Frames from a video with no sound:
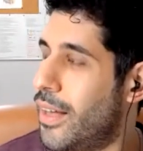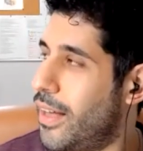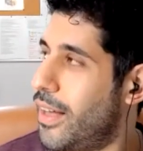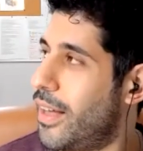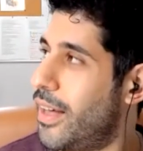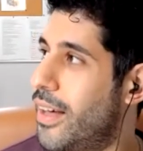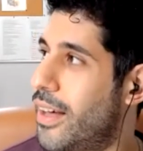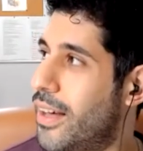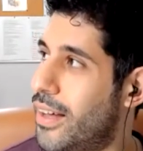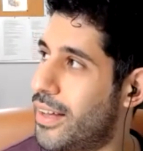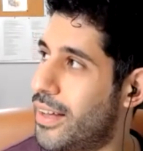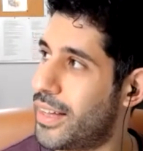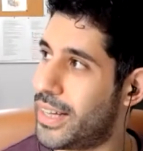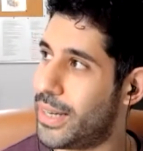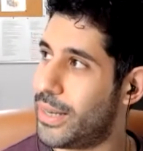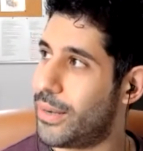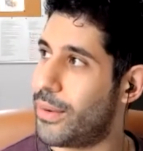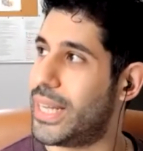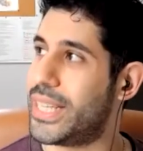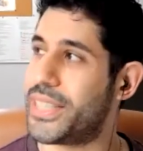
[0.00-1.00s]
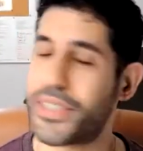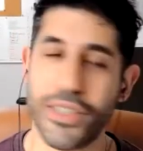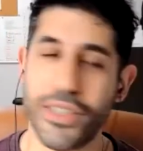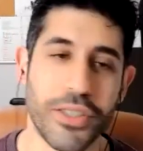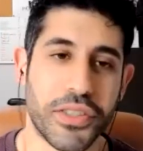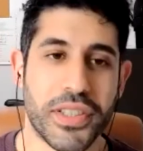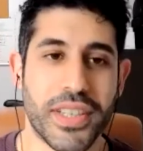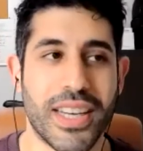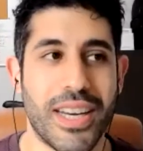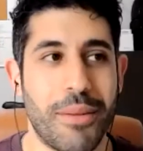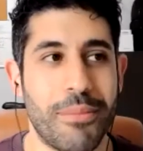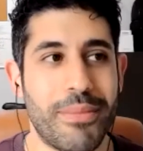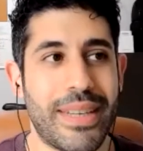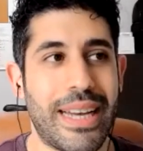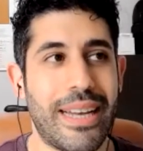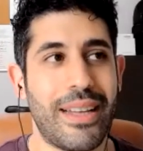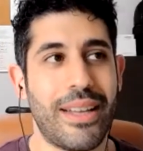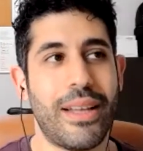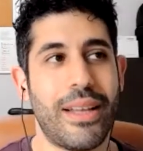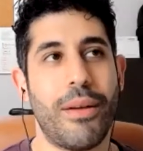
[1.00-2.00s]
wow. It's got to come
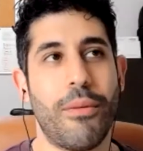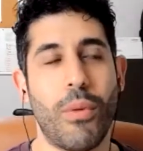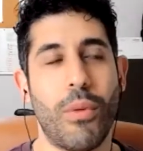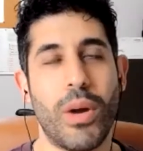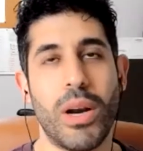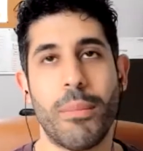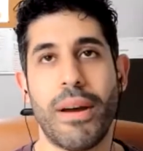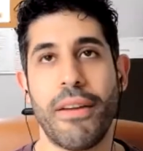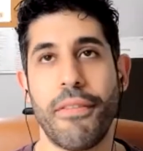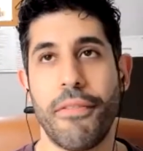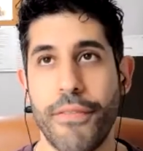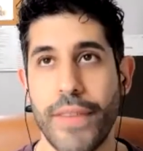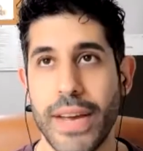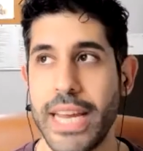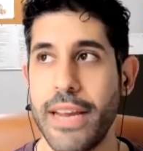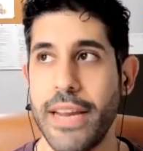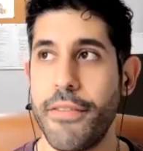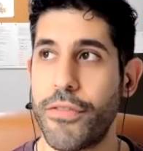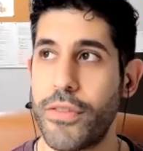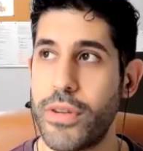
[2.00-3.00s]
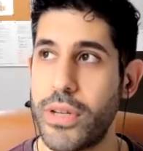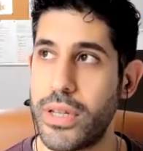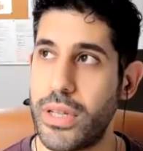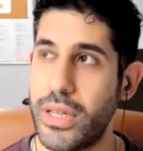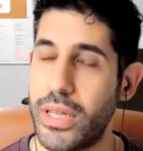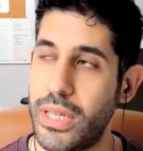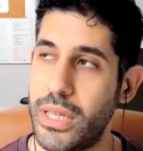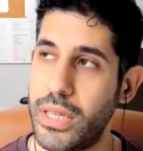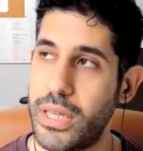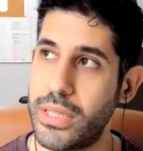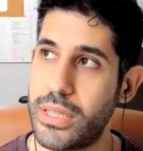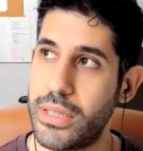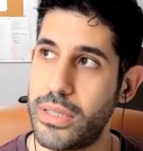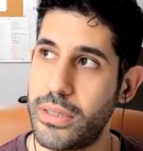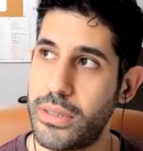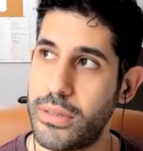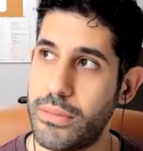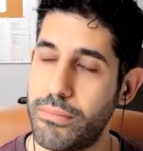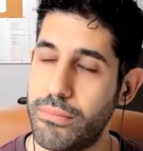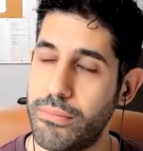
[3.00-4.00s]
down. One of my favorite
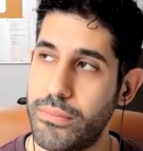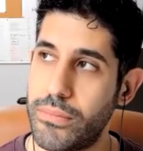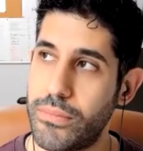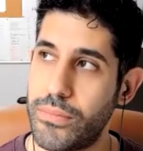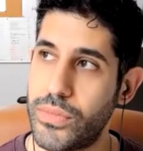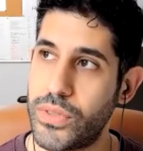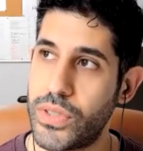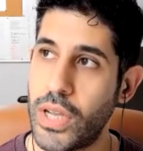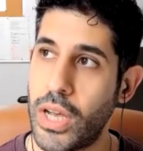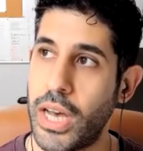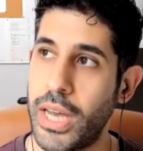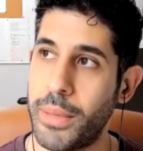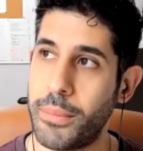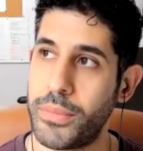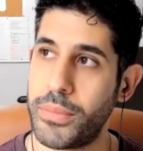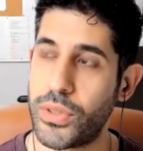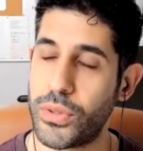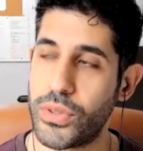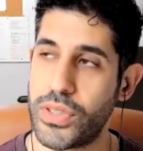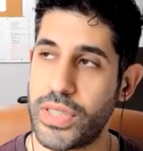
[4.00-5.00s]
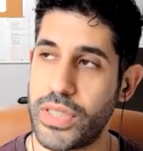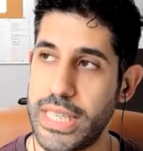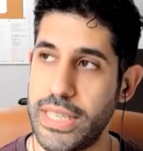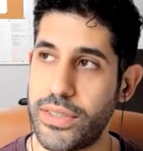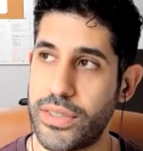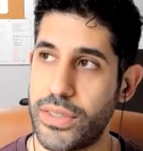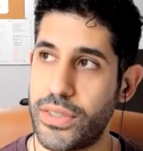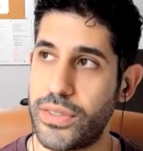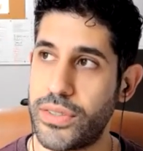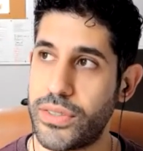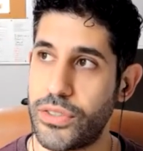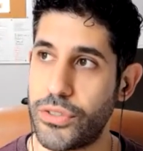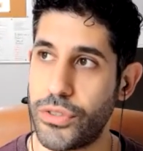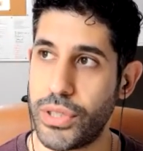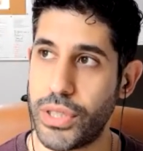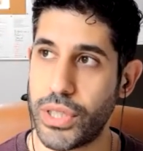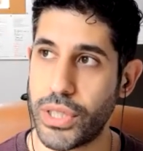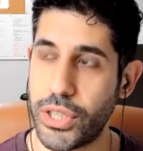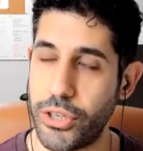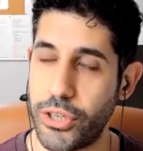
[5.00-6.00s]
times or seasons
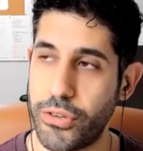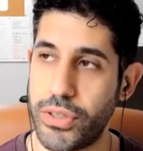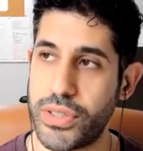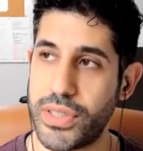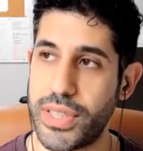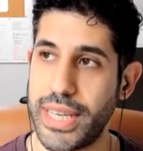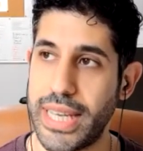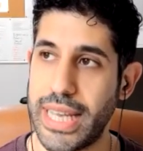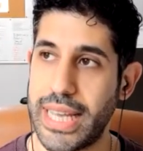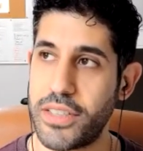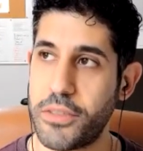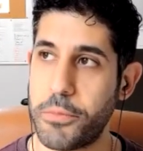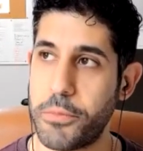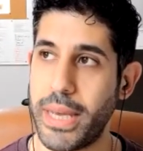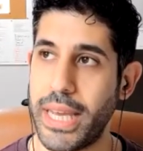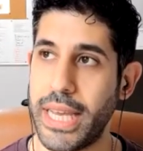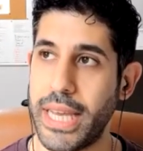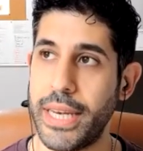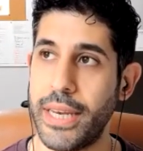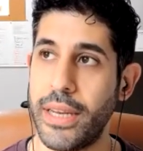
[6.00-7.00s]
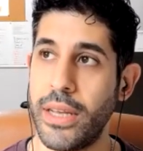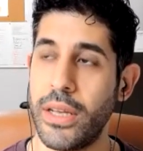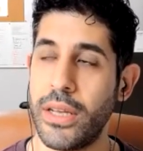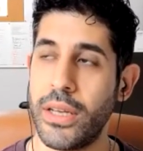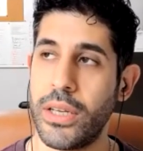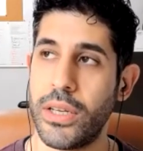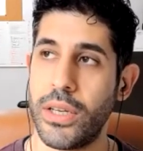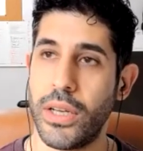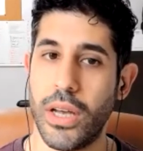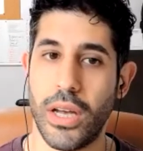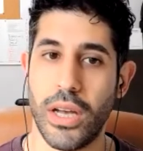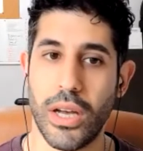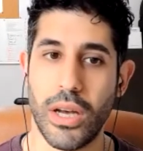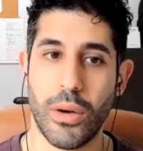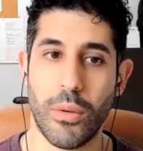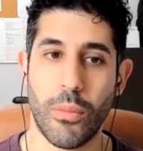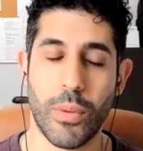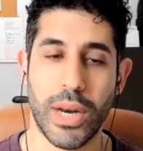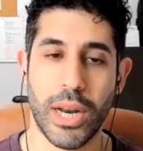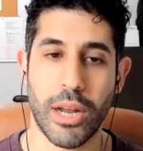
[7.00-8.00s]
during the curacy has been
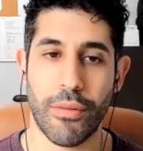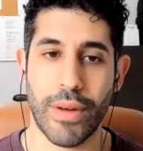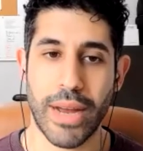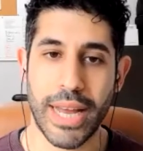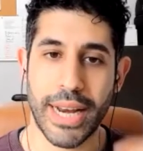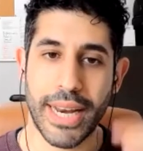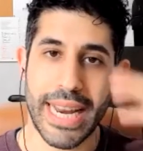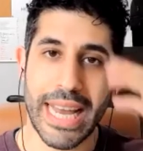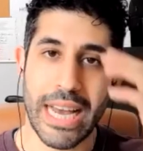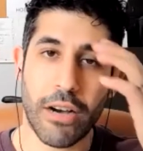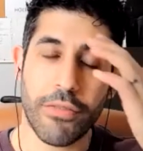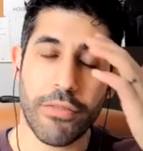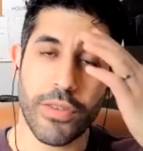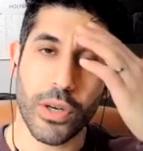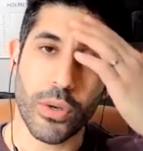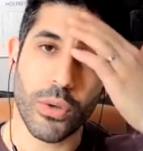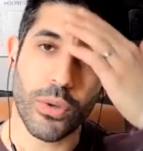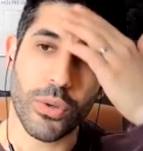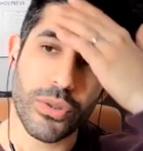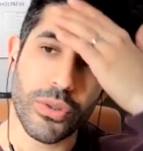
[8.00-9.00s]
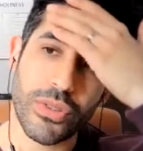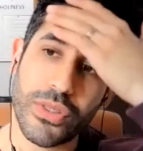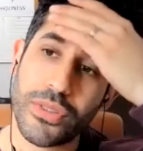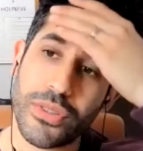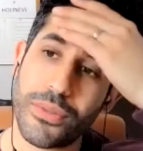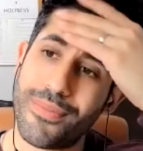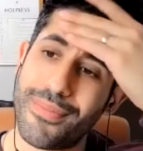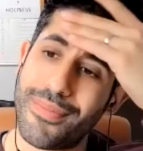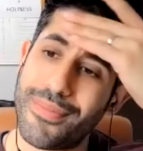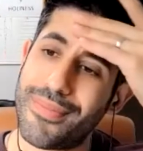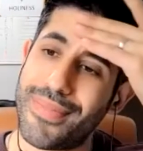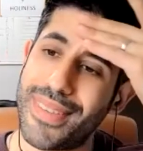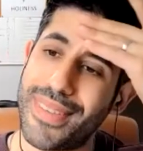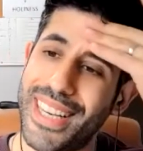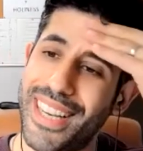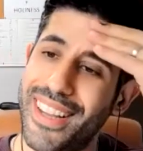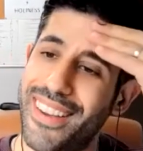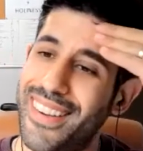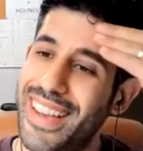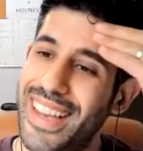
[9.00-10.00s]
when I ran an Alpha course,
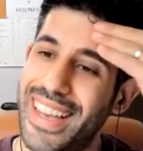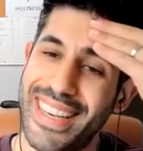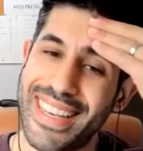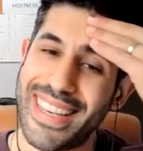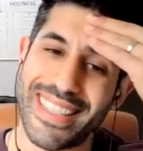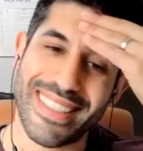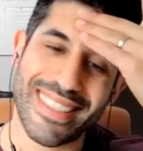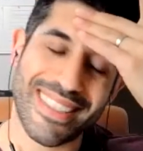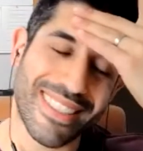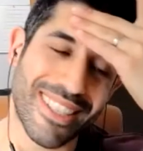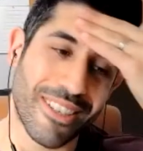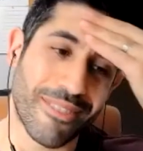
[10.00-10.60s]
you know, and it's